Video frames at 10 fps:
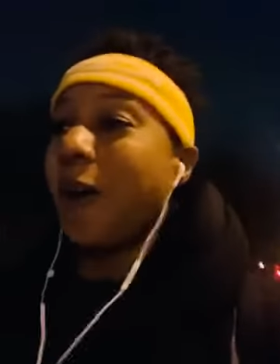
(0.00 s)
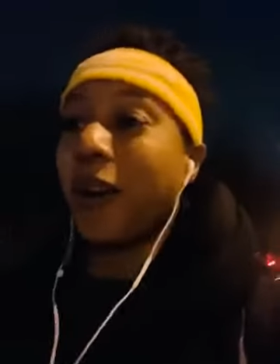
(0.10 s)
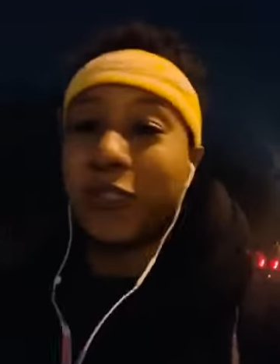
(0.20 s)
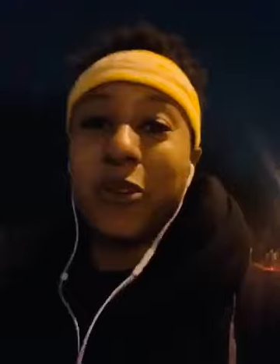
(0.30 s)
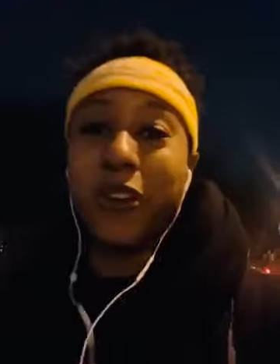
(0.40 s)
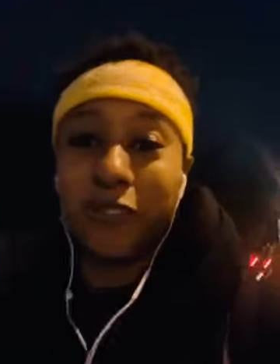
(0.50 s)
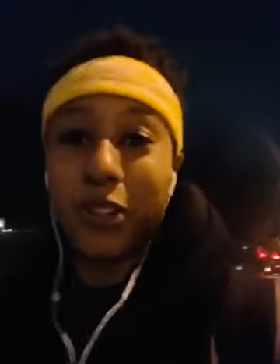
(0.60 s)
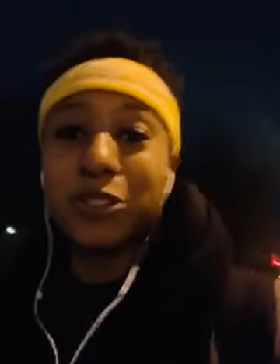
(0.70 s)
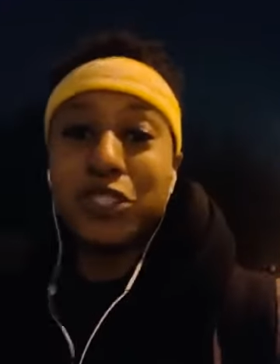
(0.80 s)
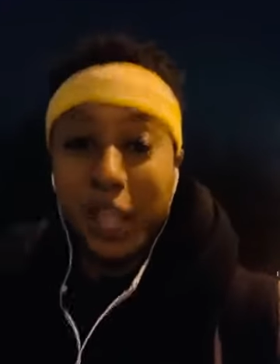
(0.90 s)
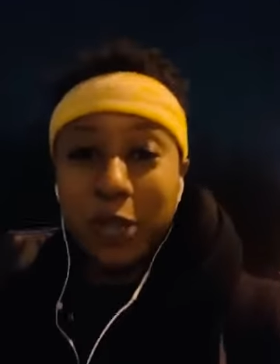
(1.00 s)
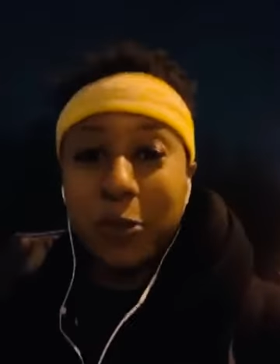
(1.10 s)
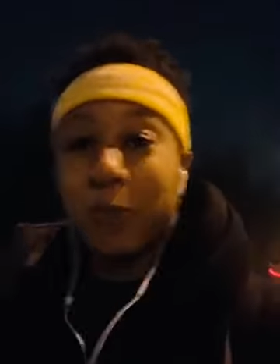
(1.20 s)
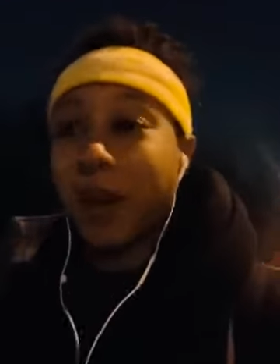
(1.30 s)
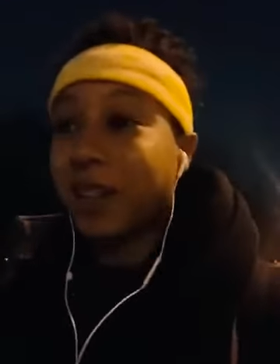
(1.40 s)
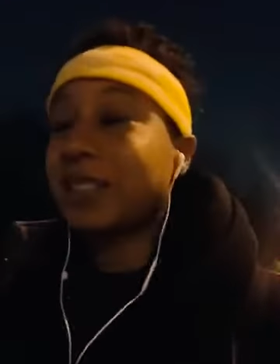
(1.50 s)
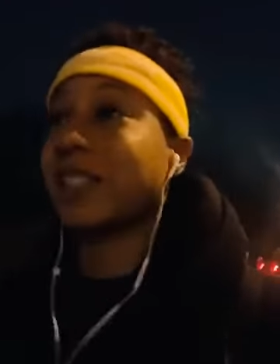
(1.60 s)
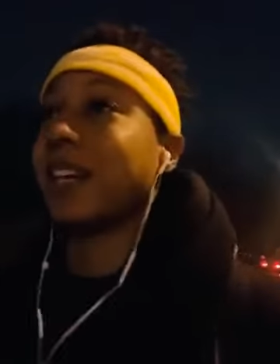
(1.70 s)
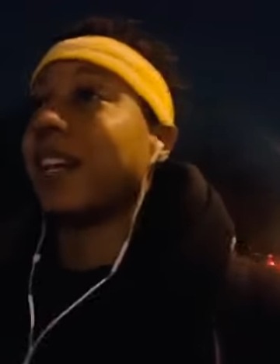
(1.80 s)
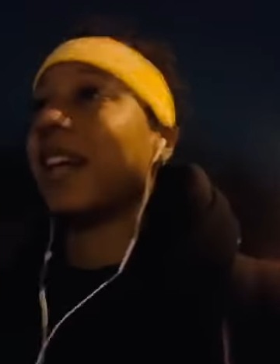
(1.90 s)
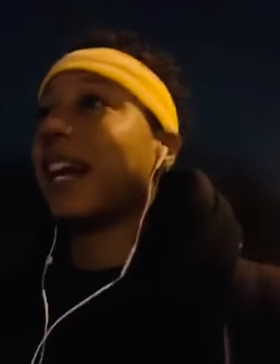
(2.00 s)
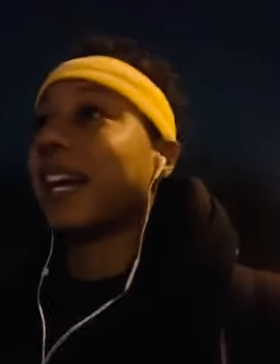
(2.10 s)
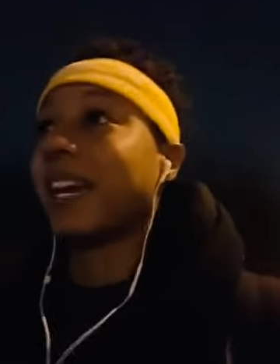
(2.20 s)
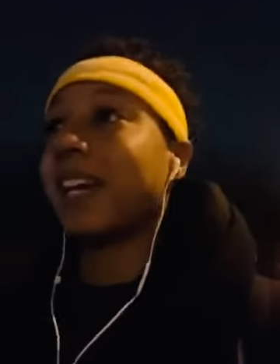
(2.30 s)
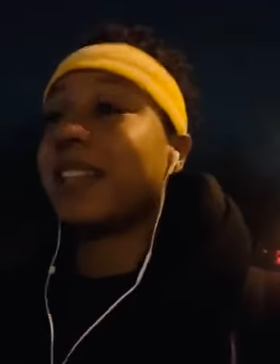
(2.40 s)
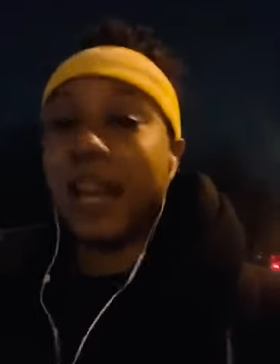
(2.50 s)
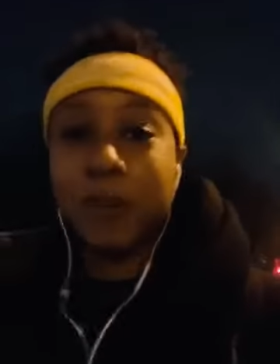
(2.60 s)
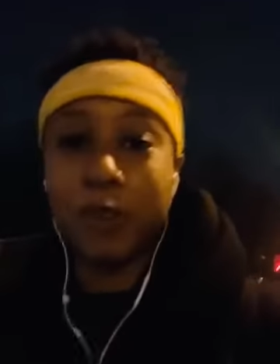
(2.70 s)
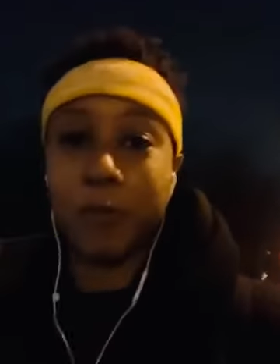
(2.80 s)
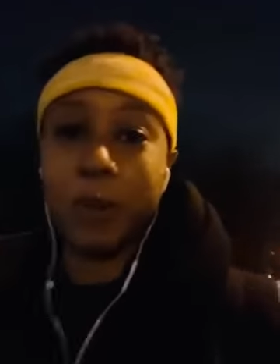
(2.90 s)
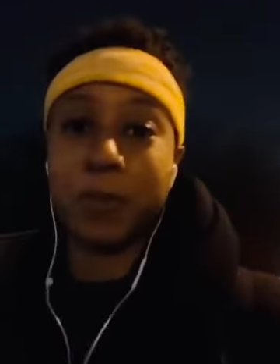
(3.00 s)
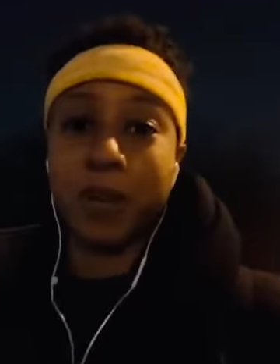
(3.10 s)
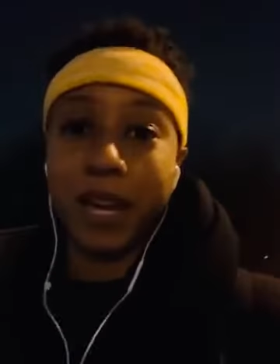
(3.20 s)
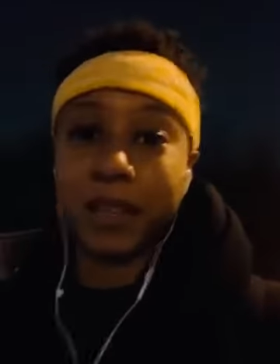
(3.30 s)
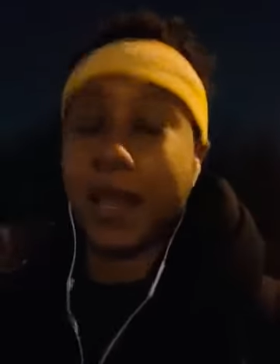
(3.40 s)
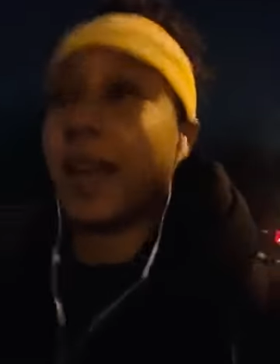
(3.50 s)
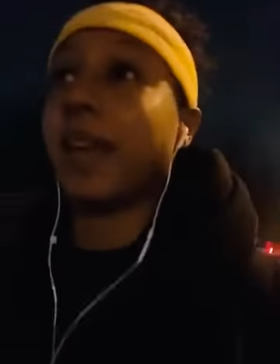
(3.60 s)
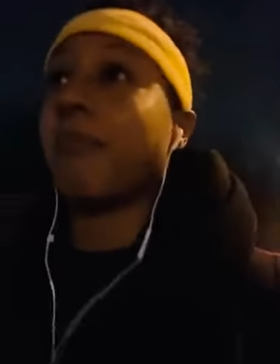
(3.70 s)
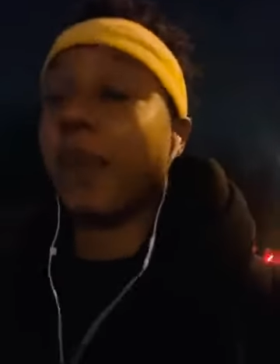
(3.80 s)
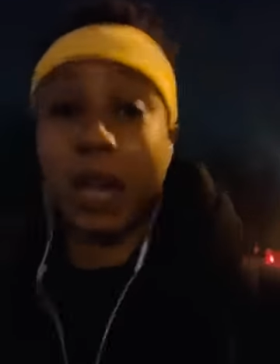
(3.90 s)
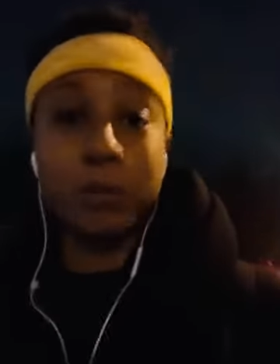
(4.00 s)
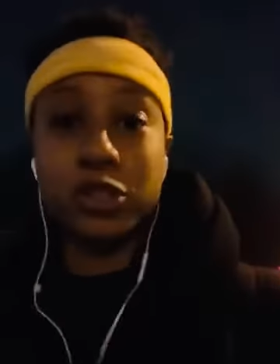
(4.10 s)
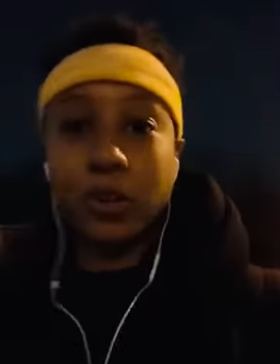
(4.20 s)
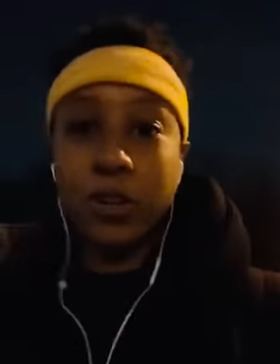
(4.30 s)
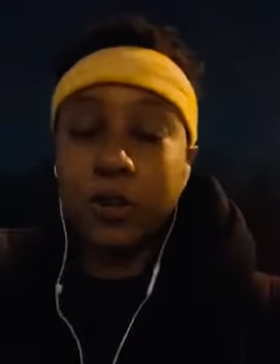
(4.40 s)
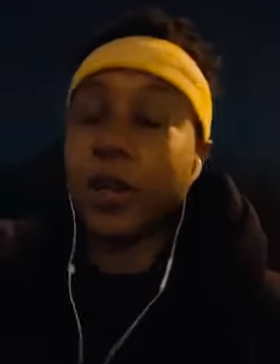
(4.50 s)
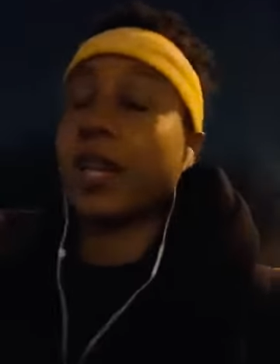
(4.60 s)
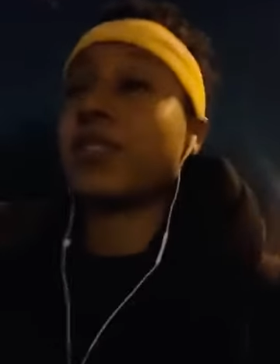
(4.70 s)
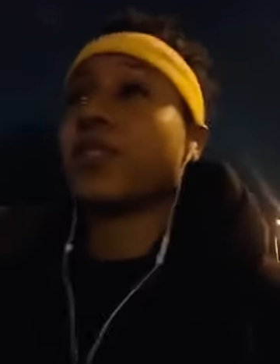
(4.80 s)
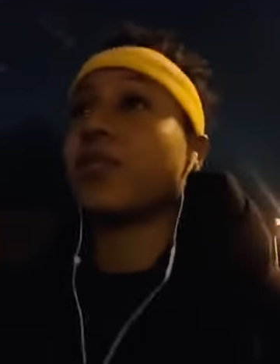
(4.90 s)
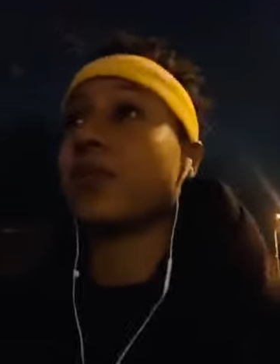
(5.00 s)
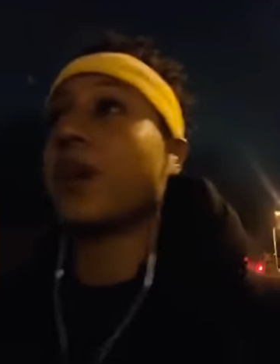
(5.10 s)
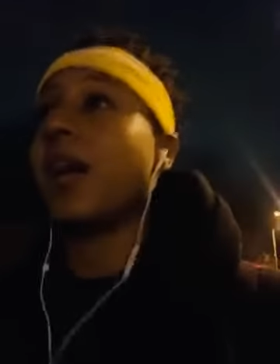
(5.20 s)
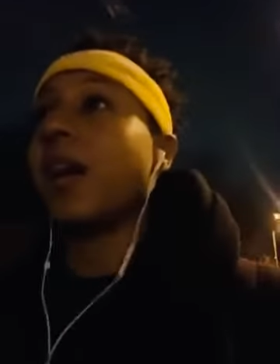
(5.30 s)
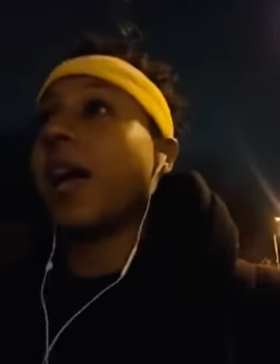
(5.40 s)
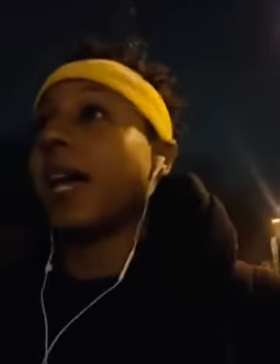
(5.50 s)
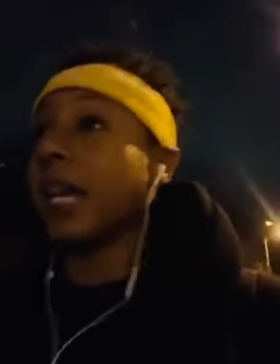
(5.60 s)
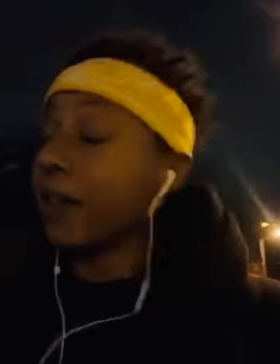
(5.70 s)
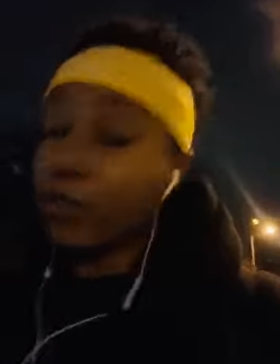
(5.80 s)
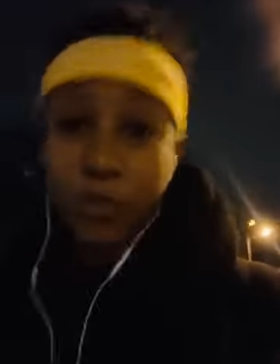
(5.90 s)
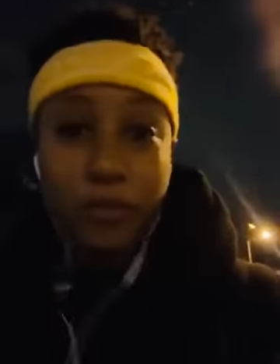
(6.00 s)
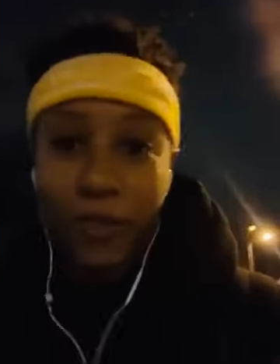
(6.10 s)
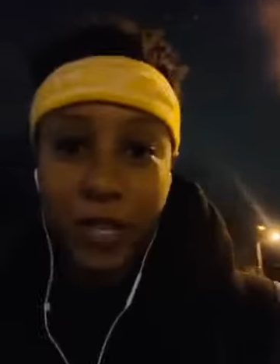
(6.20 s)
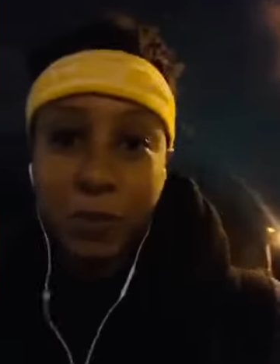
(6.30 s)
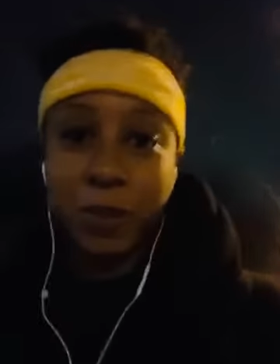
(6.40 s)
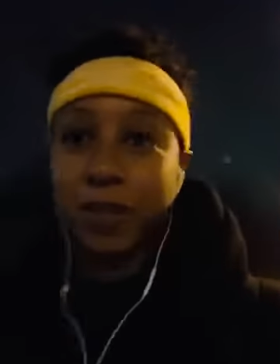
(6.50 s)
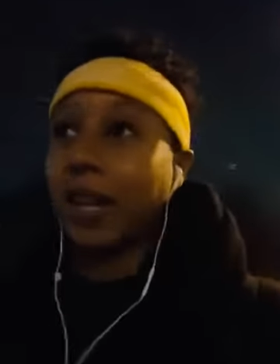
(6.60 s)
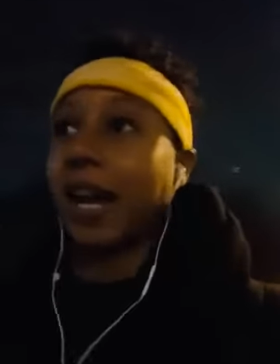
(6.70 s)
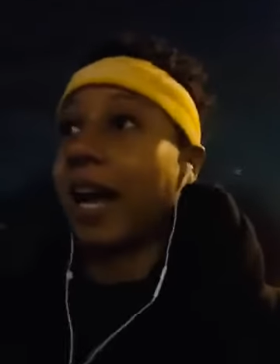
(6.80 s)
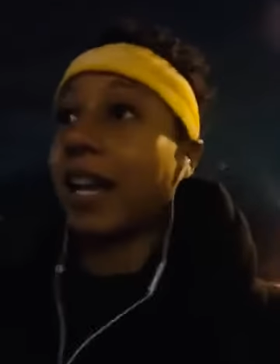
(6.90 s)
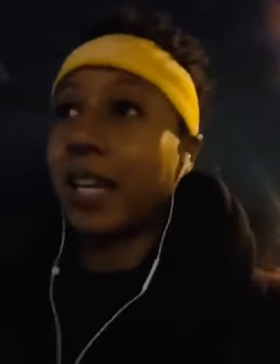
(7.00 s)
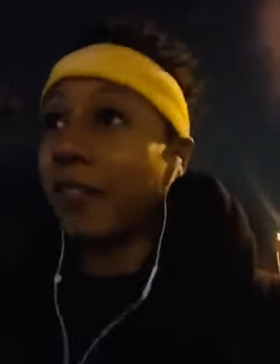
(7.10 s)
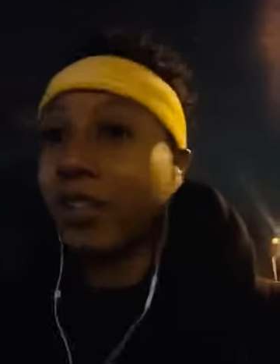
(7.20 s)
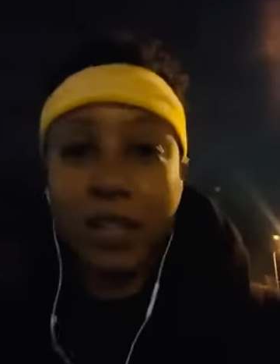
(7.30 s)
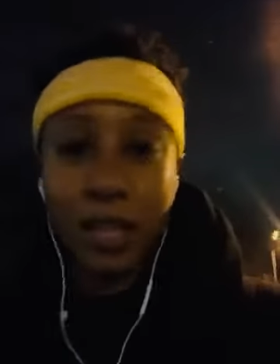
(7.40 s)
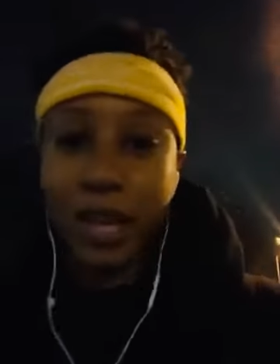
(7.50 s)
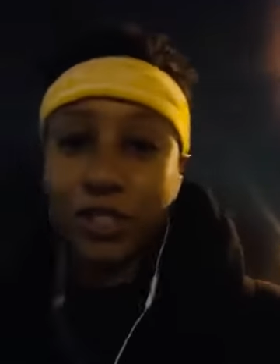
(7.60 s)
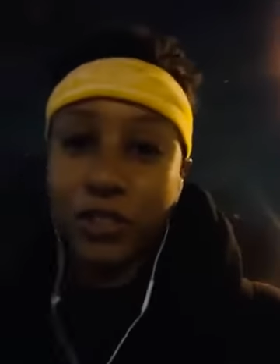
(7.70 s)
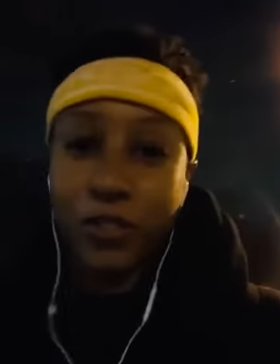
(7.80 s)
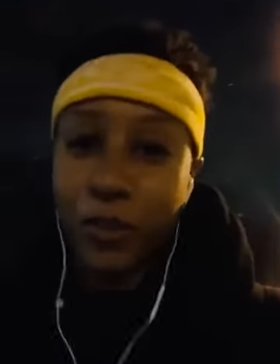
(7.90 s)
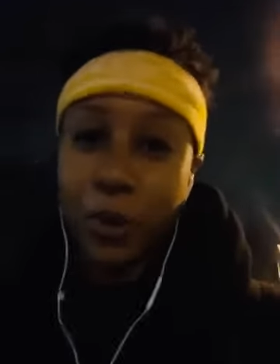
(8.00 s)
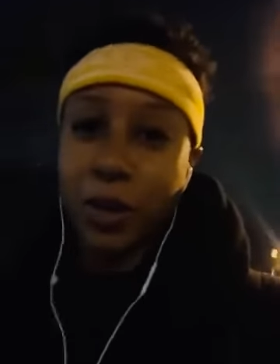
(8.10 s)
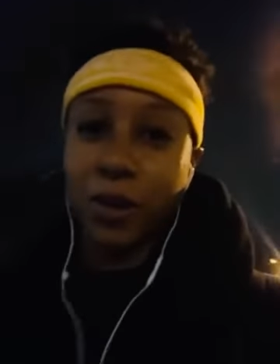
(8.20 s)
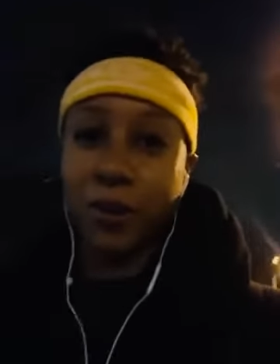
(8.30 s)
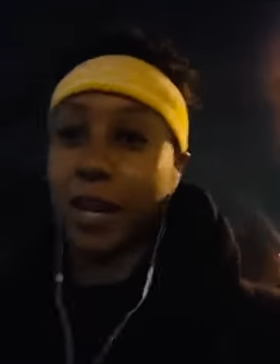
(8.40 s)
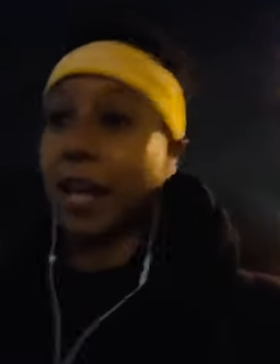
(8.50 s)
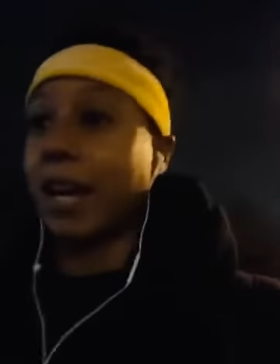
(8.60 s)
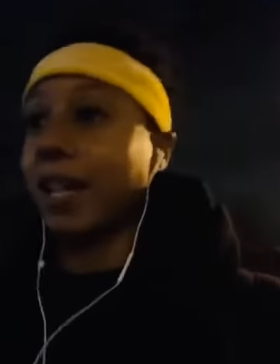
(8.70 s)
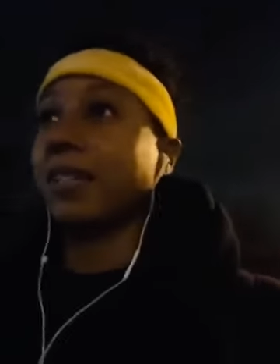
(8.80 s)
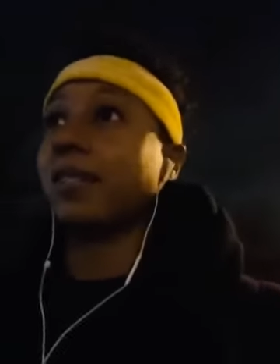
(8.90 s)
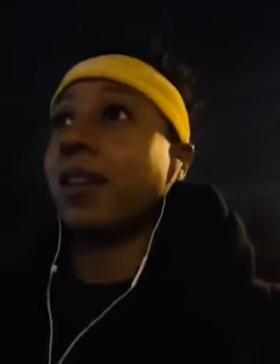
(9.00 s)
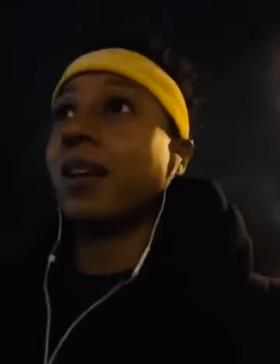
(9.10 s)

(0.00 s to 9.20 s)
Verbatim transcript: or if you a real genuine person and i can connect with people like that and, and i'm sure you can too and even through facebook like i can even look at your photo and i can